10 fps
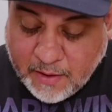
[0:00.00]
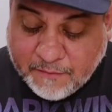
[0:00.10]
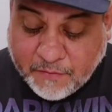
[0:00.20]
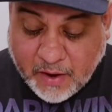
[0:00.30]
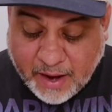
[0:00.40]

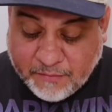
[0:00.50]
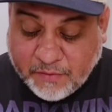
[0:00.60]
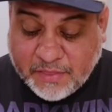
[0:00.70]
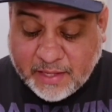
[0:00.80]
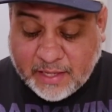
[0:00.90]
for
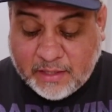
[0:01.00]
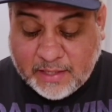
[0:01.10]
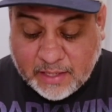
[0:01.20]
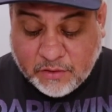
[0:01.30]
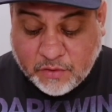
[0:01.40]
everything it
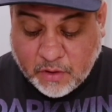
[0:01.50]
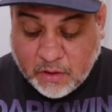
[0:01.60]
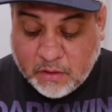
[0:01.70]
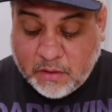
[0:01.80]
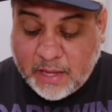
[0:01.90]
did
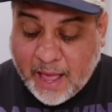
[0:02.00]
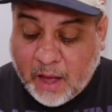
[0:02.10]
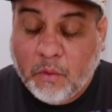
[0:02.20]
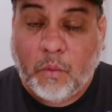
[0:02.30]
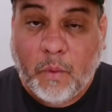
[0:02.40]
turned
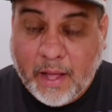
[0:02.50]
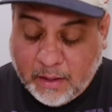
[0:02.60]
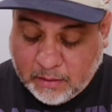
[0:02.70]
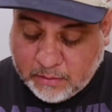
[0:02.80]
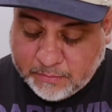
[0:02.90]
out
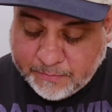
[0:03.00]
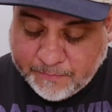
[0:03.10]
well.